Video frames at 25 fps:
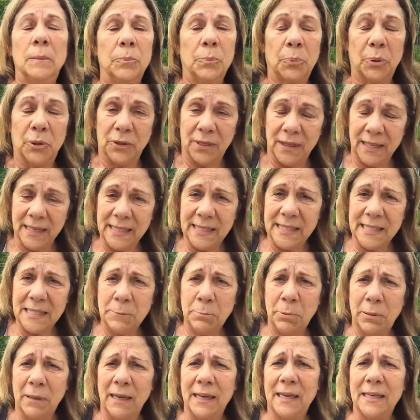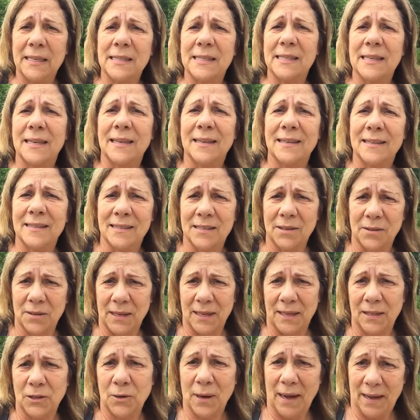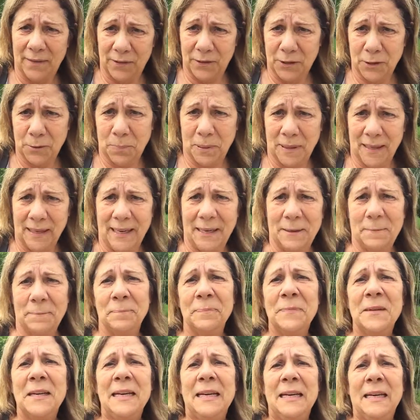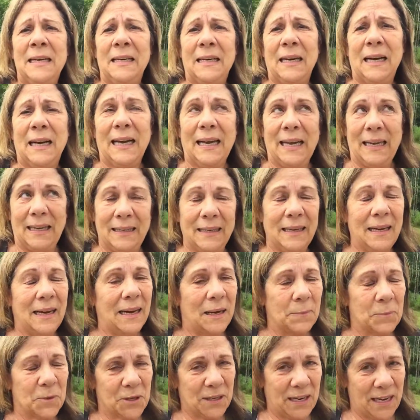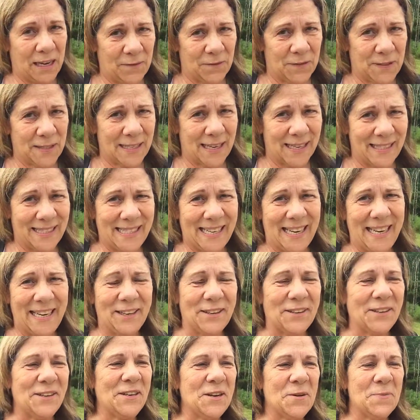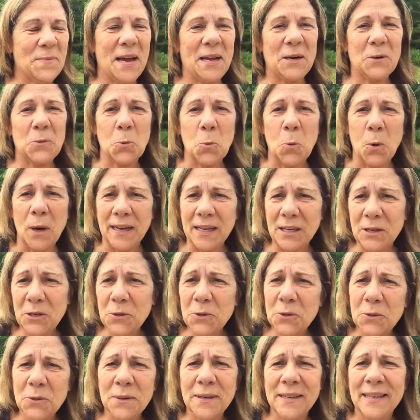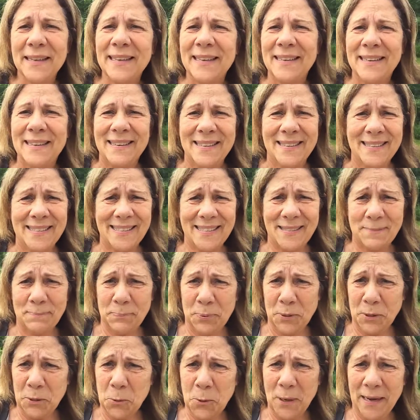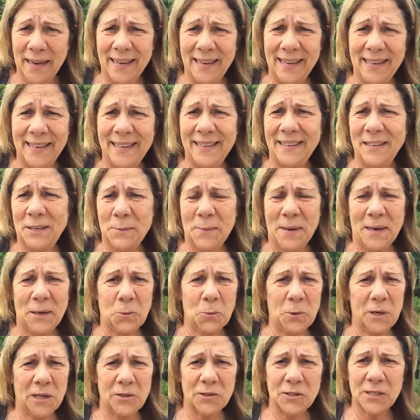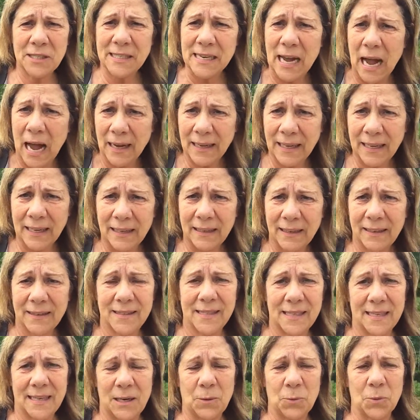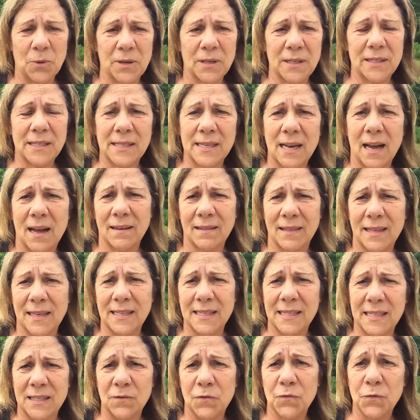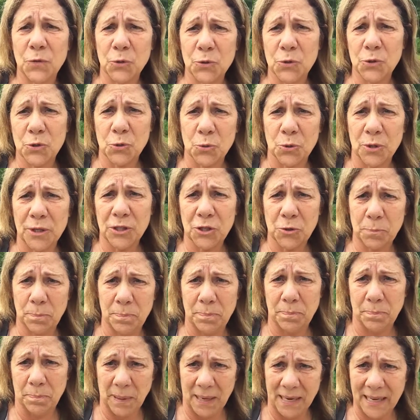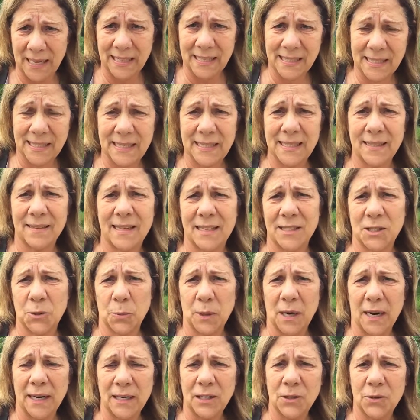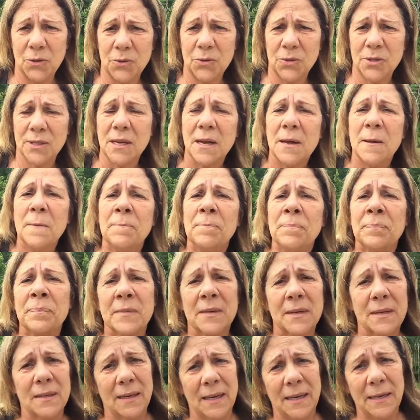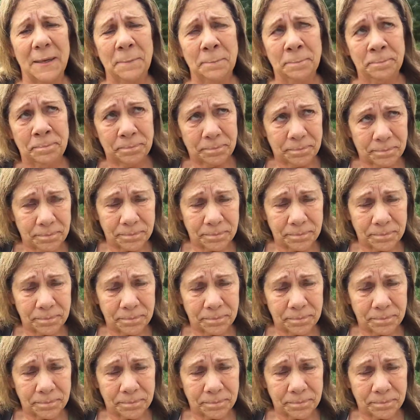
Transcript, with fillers: put things into place so that you have a good plan. And I'm gonna emphasize here, no matter what you put away, no matter what you're stocking, today we're gonna stock things in food storage buckets. That's what I use. Um,